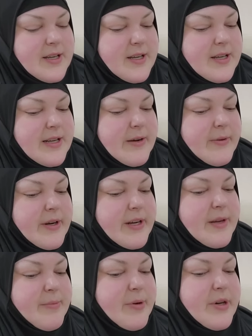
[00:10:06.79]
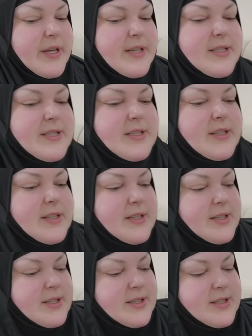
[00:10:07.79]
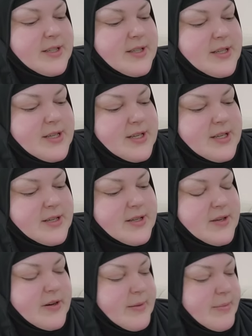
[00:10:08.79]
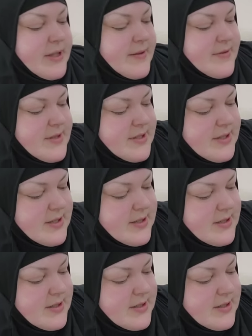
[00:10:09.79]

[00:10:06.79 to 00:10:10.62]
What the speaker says: and now we're gonna put the grape leaves.